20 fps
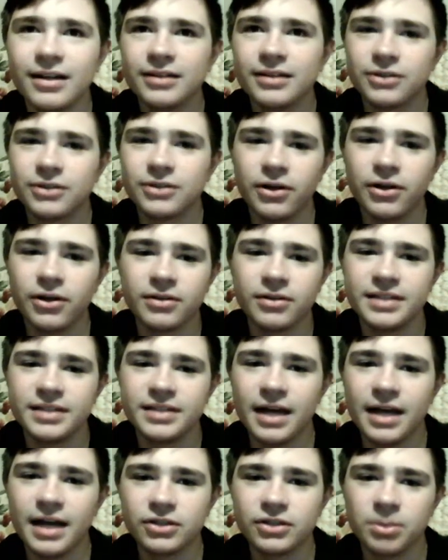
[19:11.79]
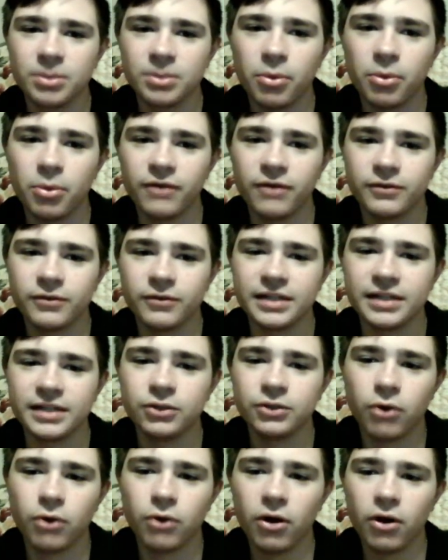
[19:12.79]
So here's the extra point for
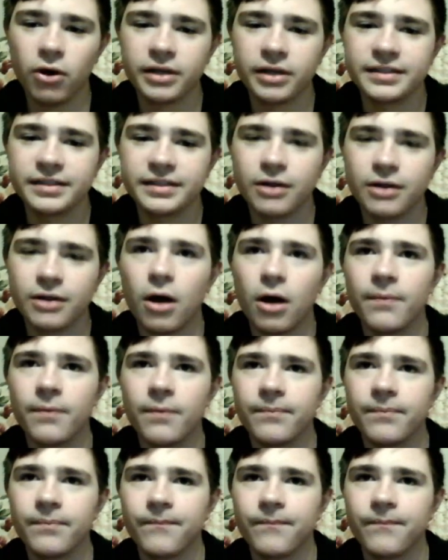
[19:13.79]
Central Arkansas.